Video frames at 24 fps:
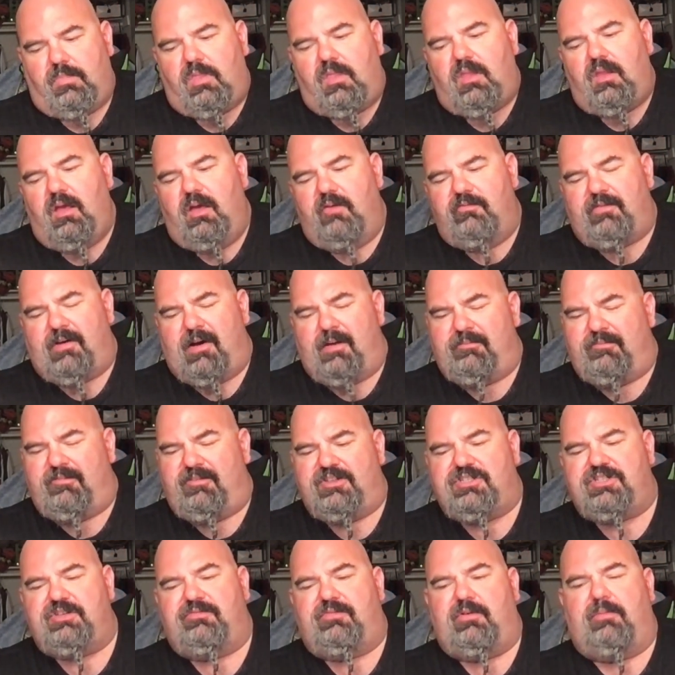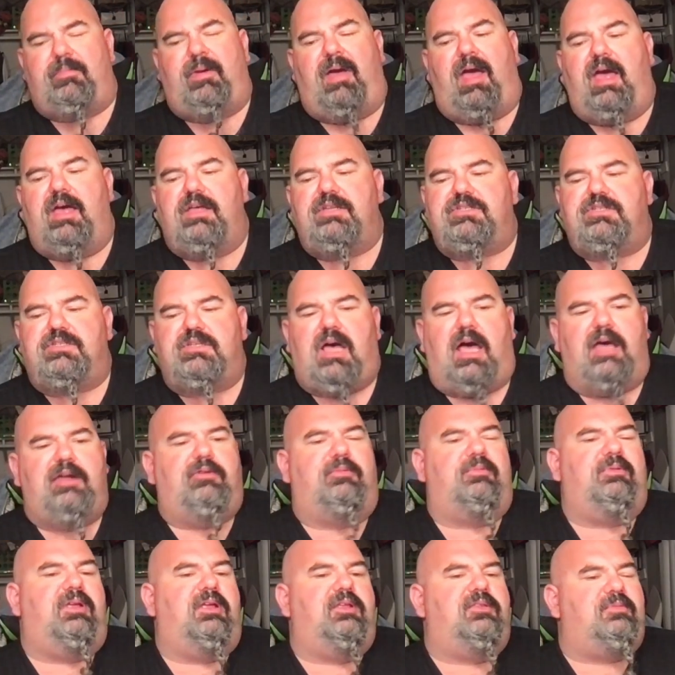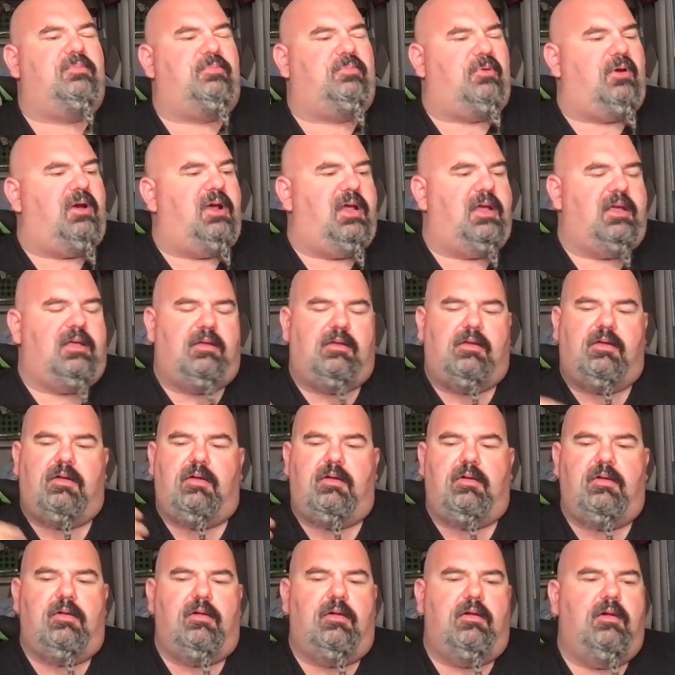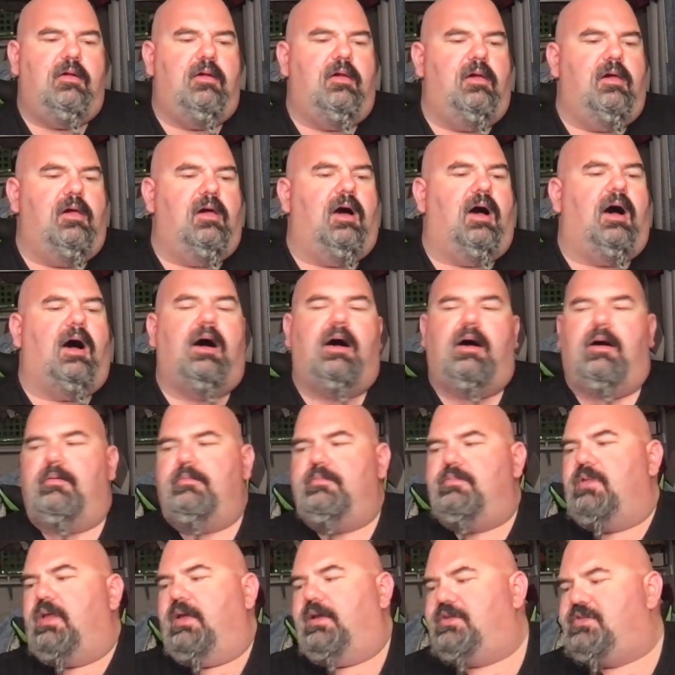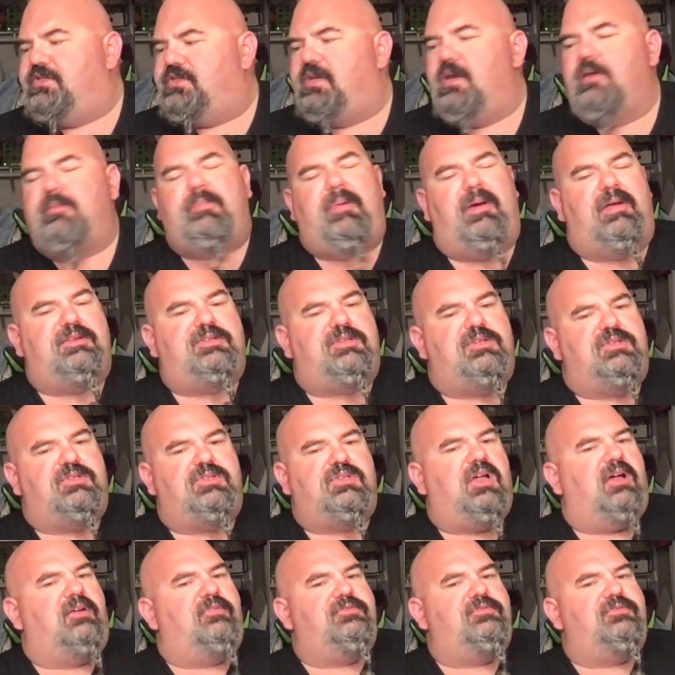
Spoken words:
if I'm fishing for bass, I don't need to bring like stink baits and stuff.